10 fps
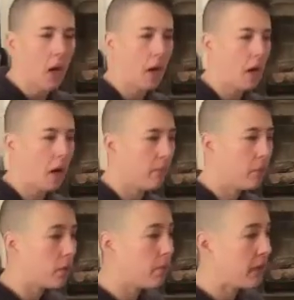
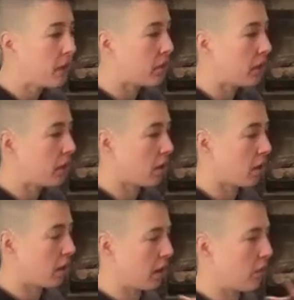The big thing
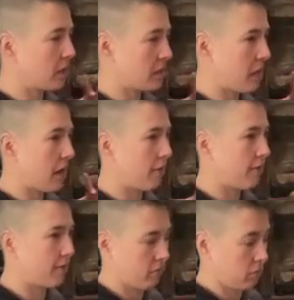here, and I realize I have